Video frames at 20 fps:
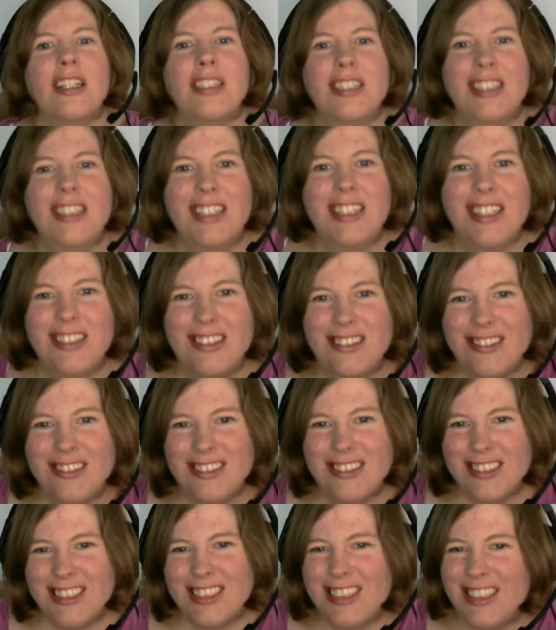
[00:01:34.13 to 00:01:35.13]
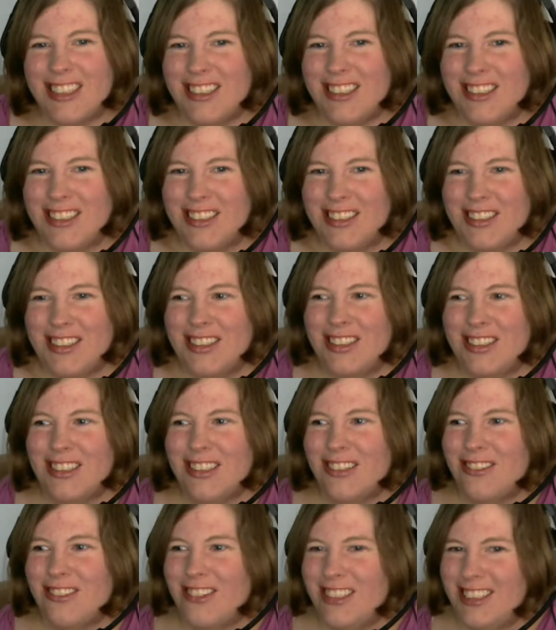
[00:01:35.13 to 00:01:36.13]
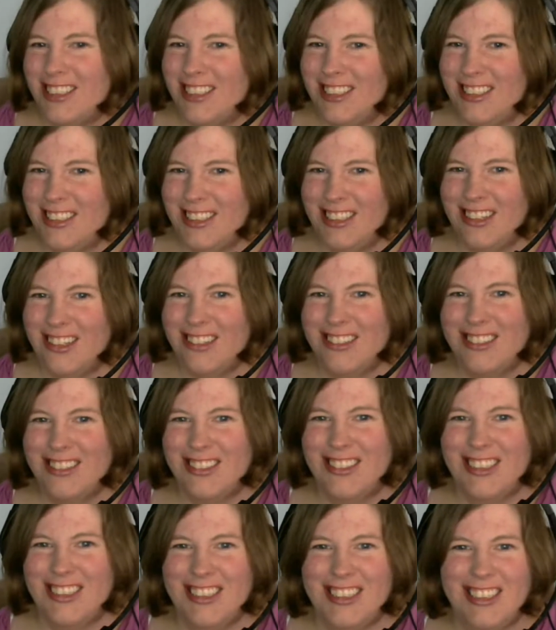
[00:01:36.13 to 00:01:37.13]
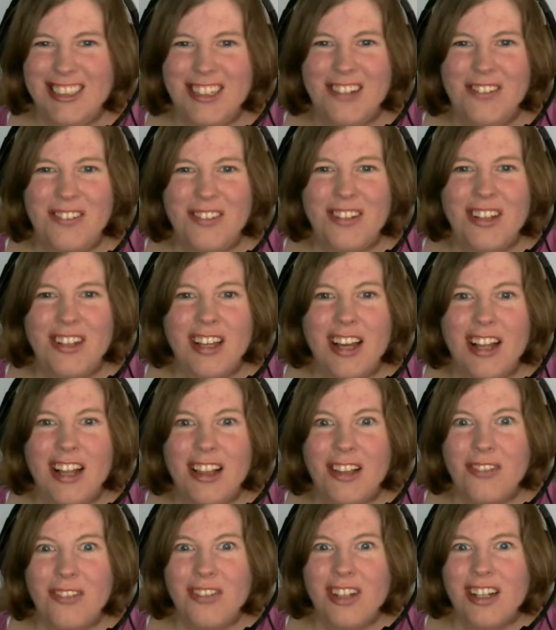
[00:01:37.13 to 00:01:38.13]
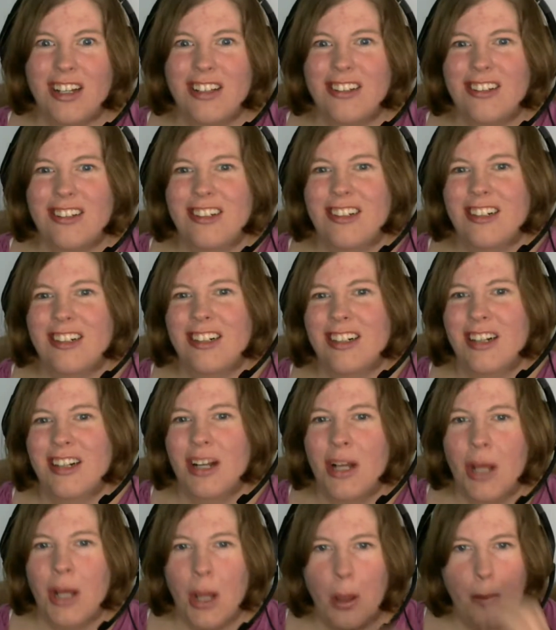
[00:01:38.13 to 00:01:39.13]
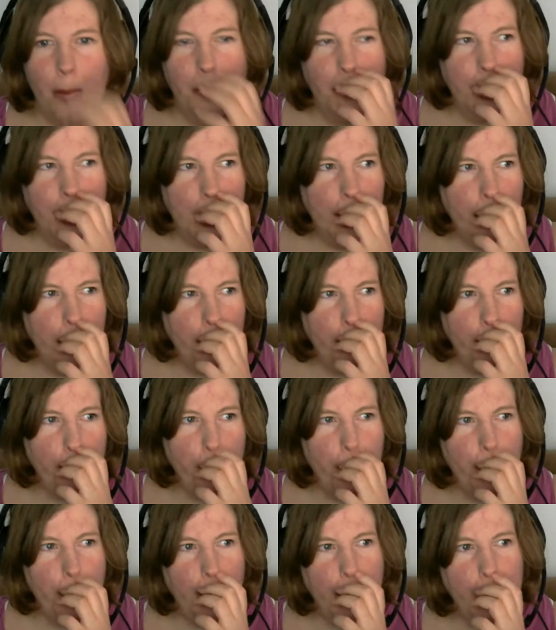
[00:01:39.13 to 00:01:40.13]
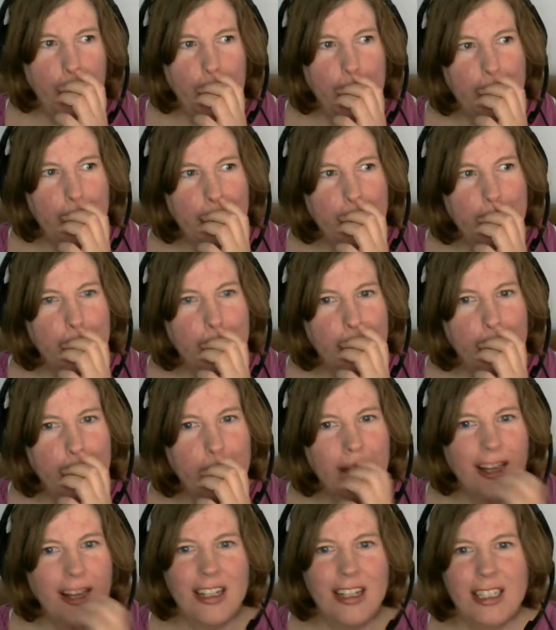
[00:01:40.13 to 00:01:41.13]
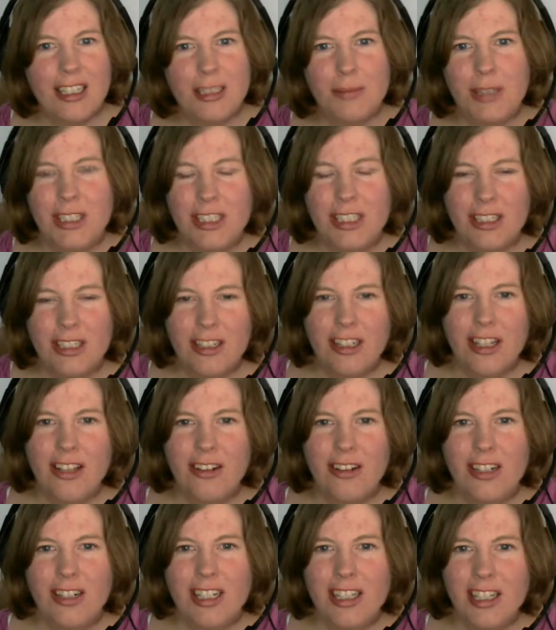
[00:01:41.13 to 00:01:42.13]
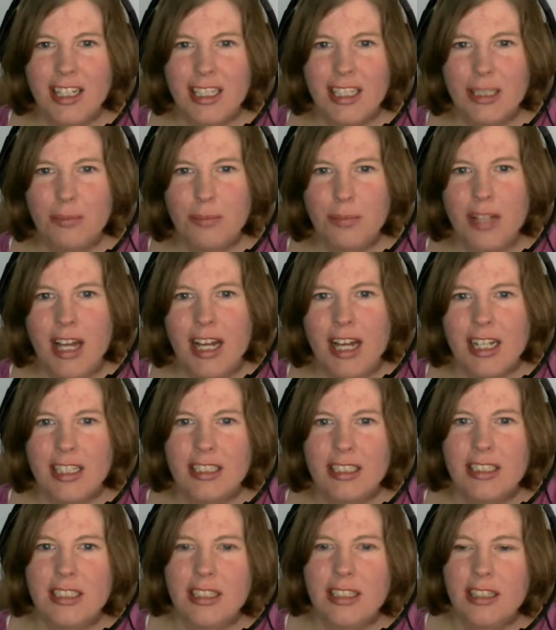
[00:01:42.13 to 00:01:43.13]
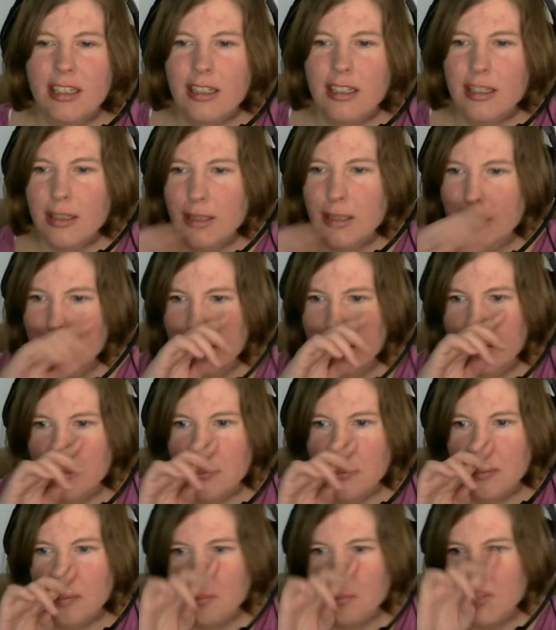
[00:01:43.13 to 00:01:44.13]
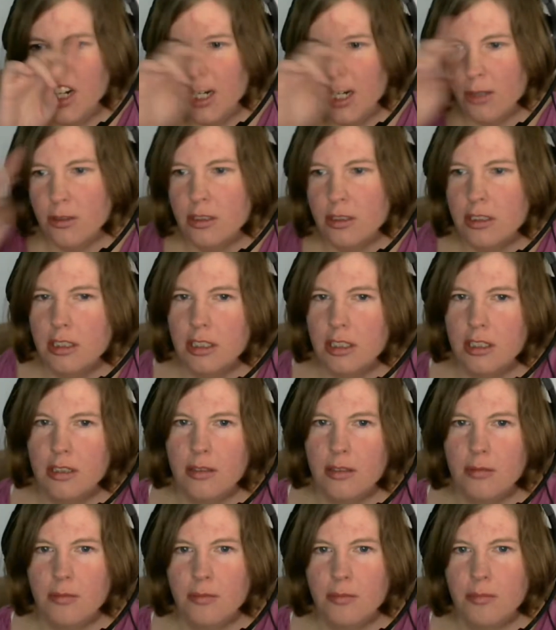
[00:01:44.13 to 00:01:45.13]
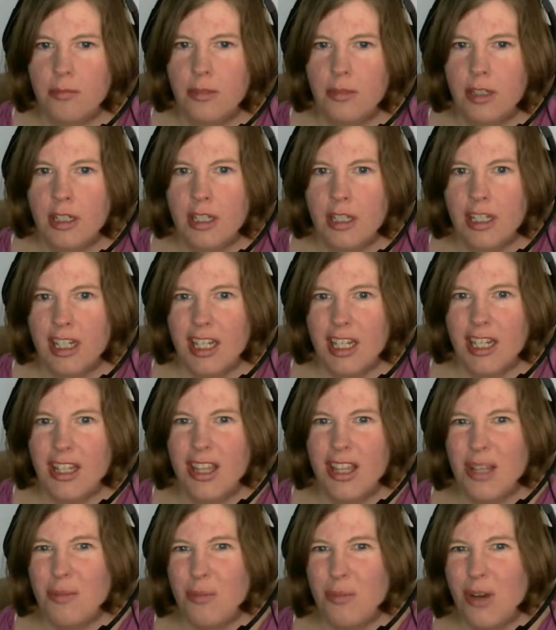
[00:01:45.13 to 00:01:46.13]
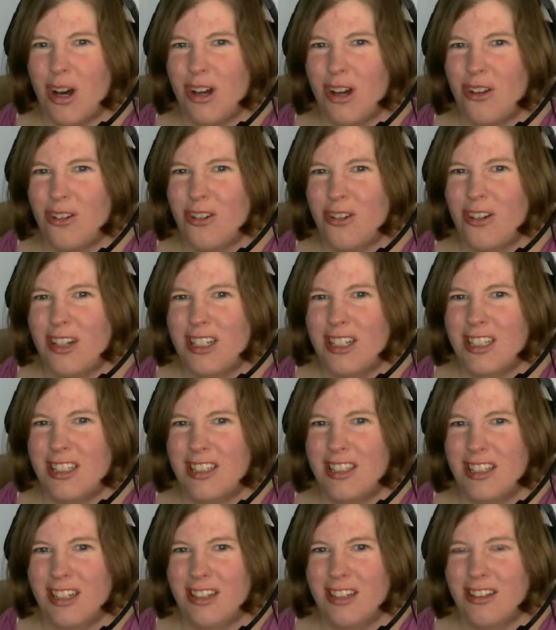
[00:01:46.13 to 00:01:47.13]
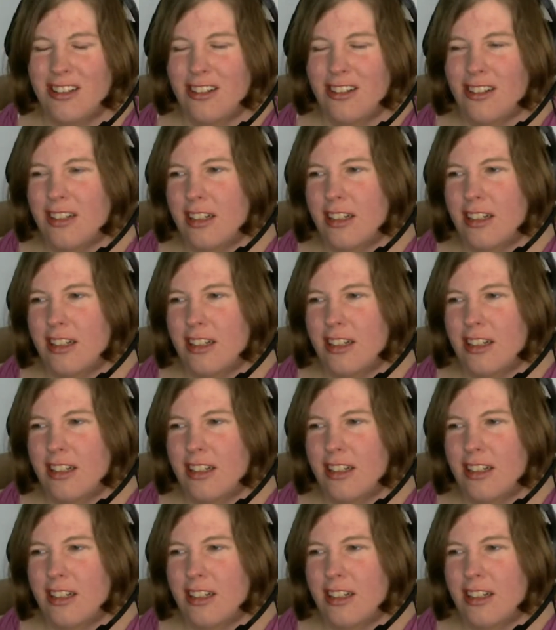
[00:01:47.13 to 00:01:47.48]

teals and turquoises and all sorts of stuff. I love color, but he's not as much into color. He likes blacks and browns and kind of the modernistic look.